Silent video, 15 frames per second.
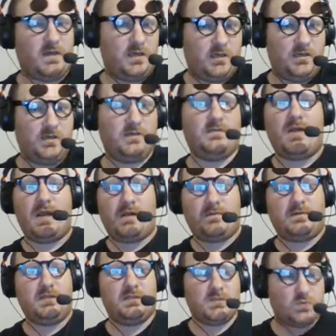any of them have
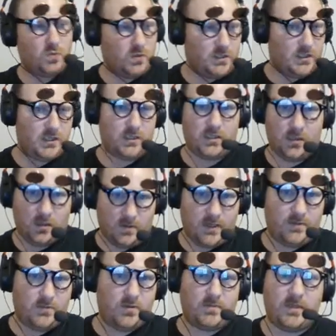kids and whatnot, your
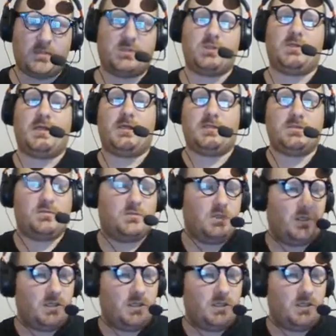grandma, make sure that too,